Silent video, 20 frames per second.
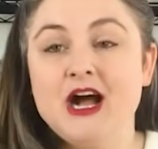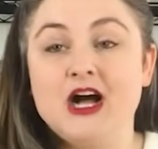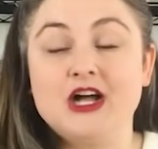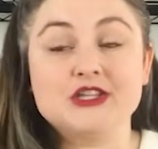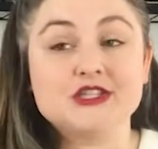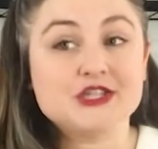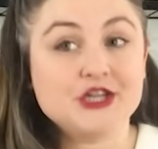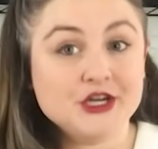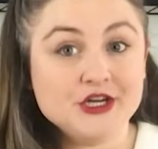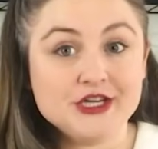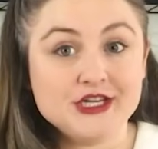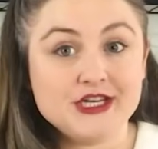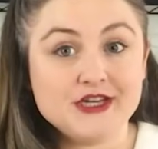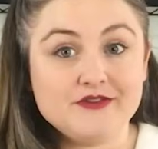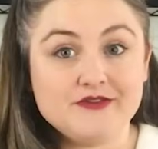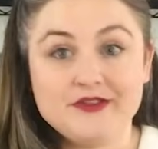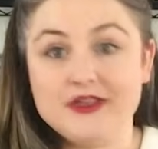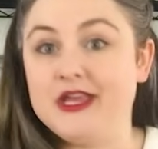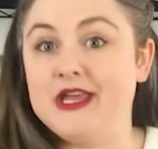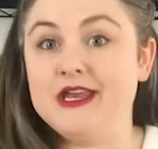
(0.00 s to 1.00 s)

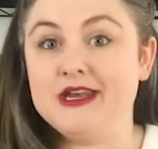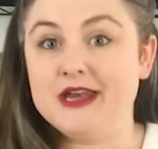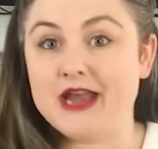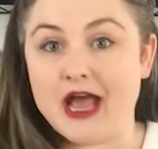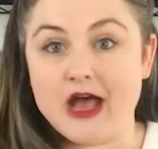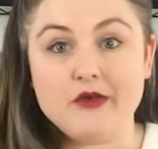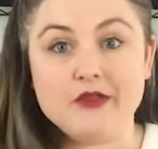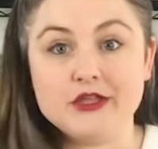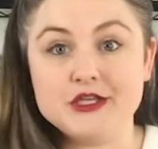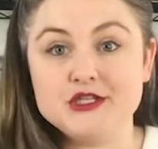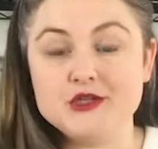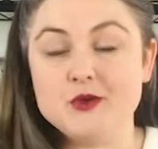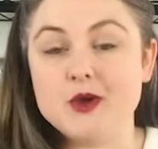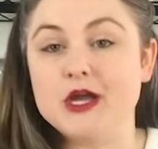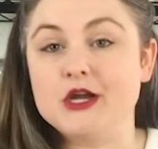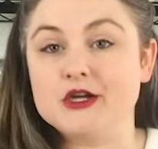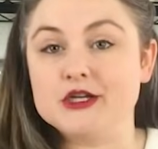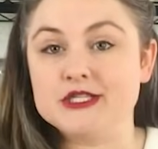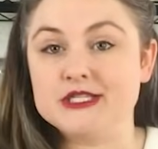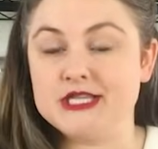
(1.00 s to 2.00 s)
Alternatively, now that you
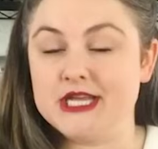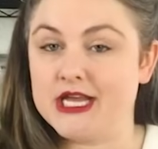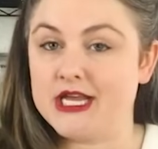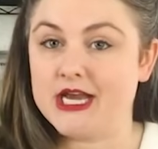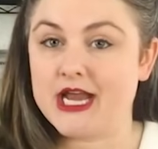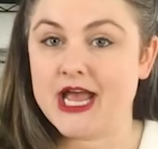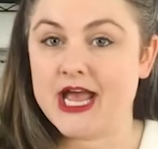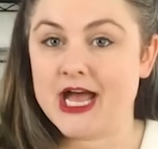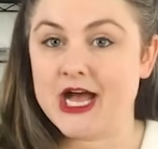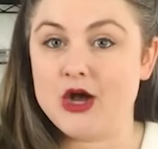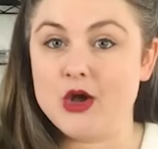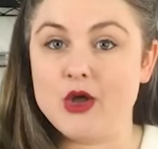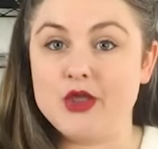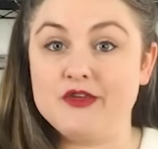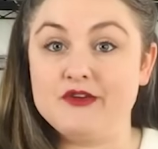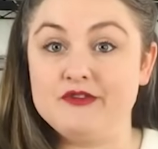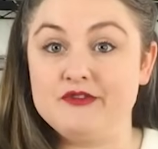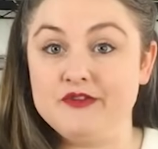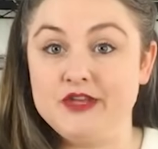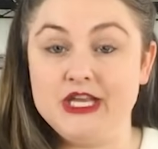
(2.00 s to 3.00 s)
understand how
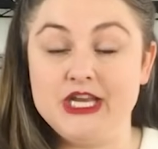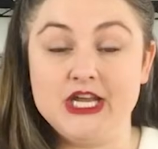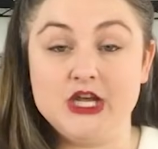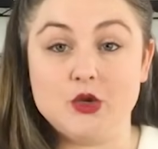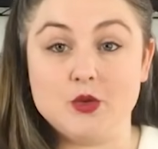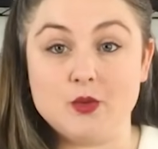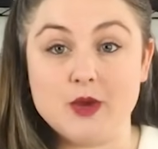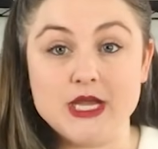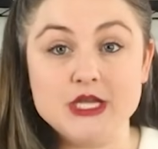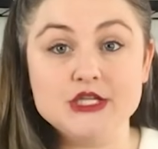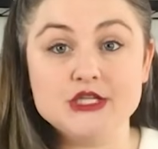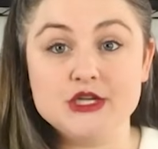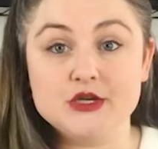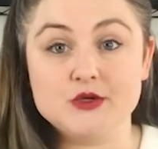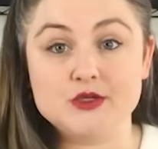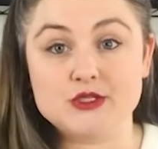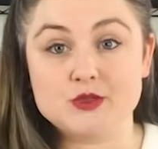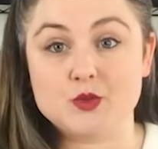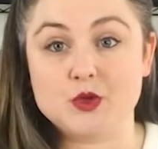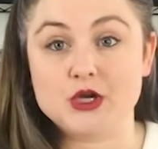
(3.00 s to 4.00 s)
the feeding
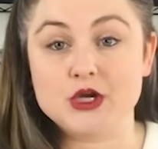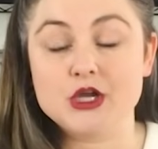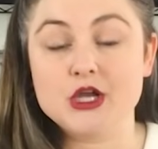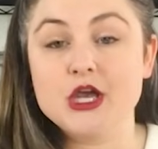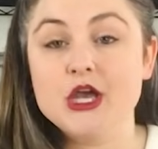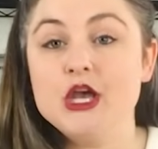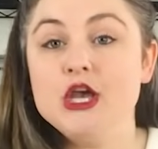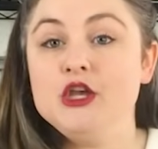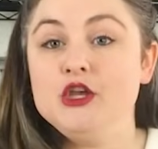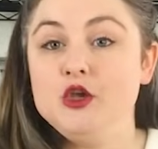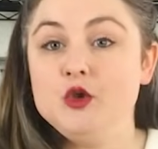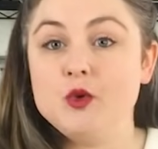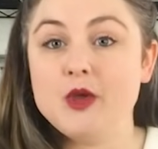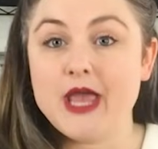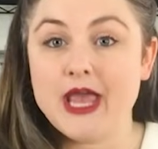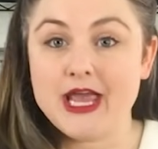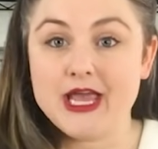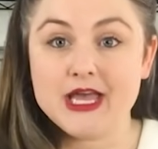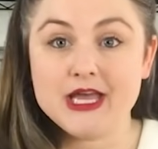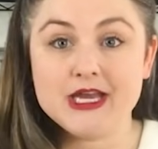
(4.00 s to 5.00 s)
ratios work, you
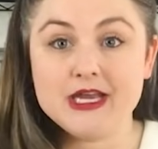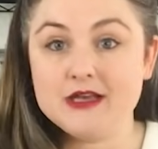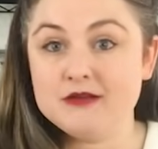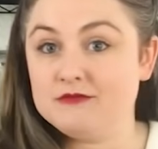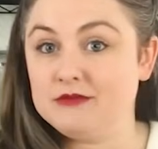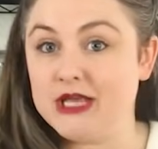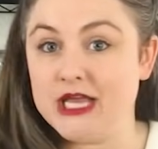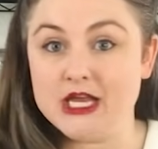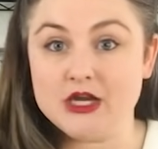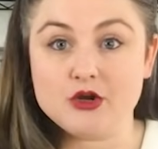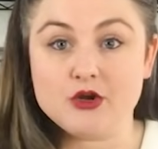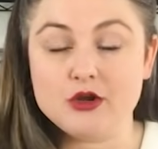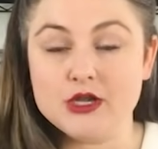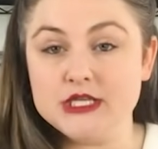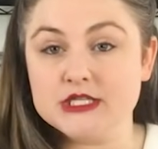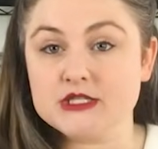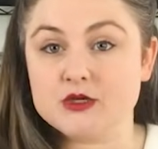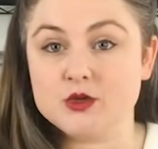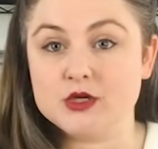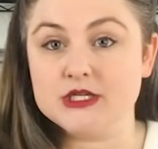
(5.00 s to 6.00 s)
can
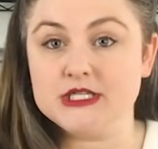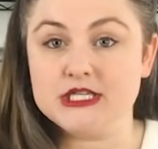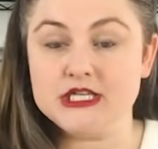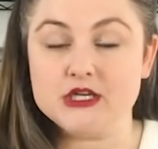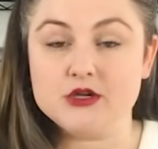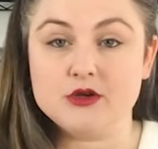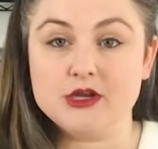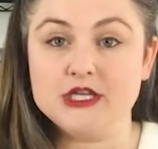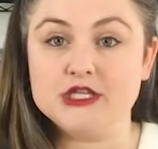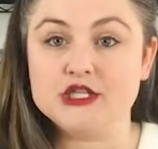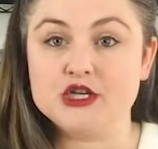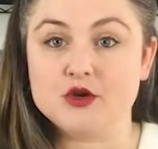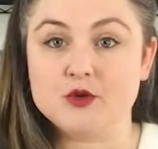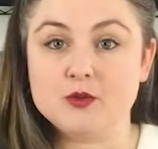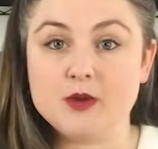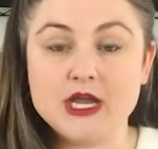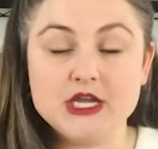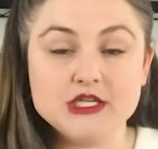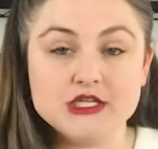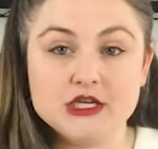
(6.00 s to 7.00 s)
increase or decrease
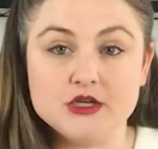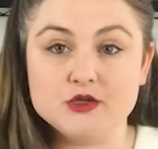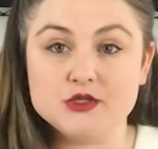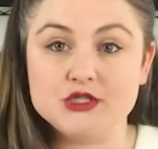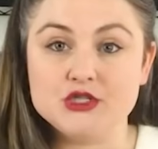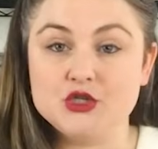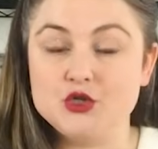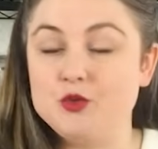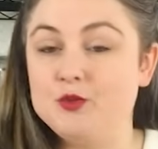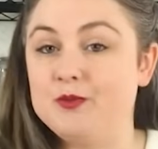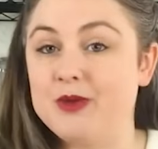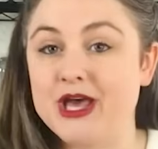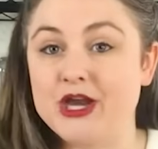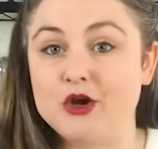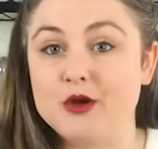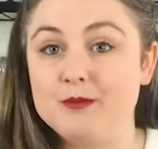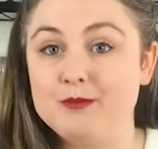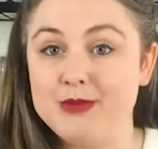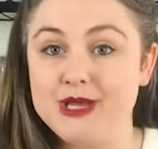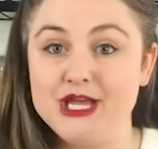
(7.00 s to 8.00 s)
your ratios to
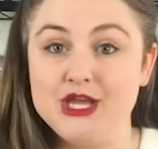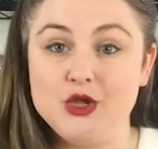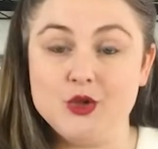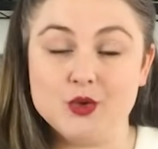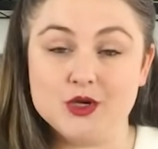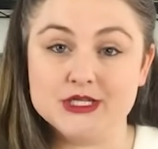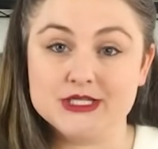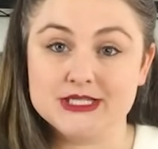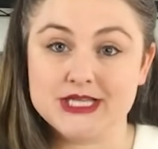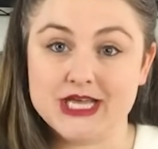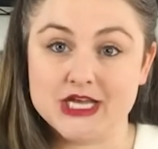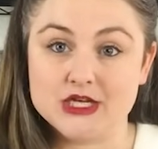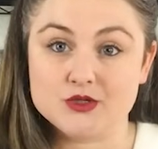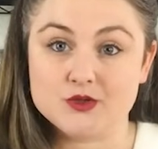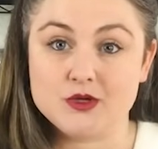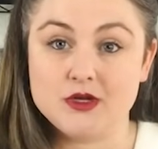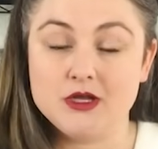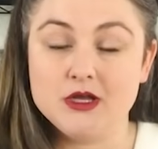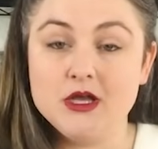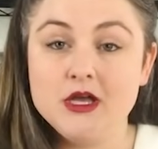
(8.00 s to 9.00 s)
better meet your
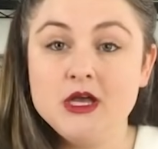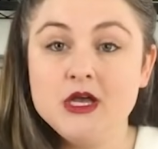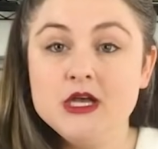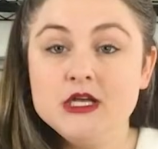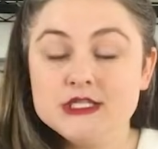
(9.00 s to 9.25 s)
schedule.